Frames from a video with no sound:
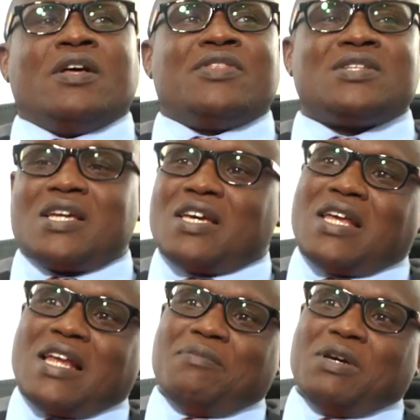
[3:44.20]
The second
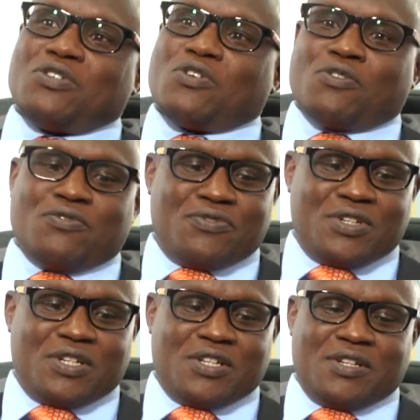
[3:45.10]
element of
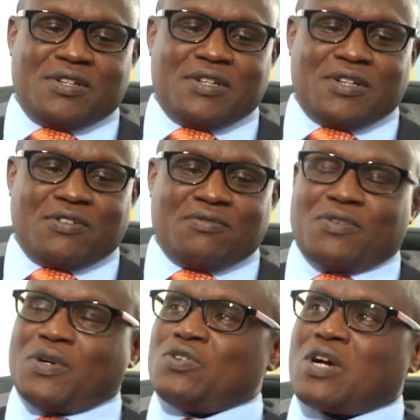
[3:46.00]

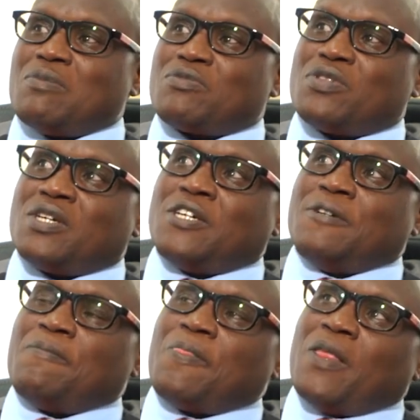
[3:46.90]
when you come to
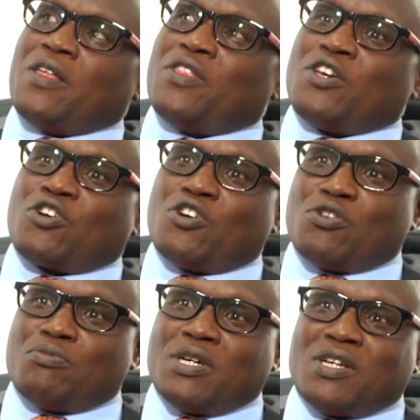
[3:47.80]
the
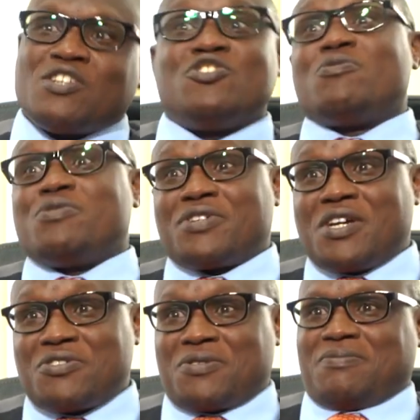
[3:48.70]
economy is job
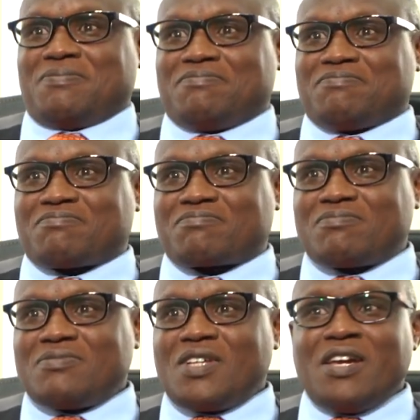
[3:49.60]
creation.
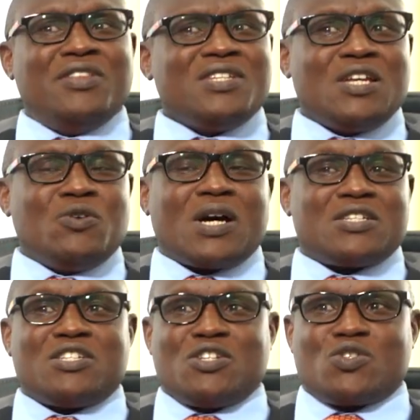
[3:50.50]
And this I look at
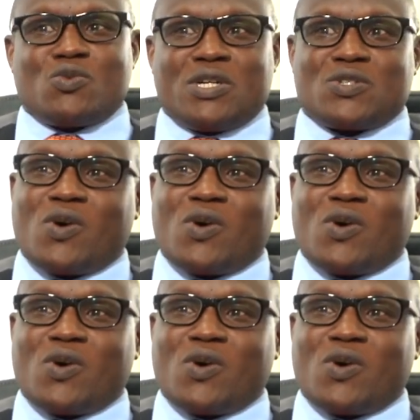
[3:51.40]
it in 2 ways.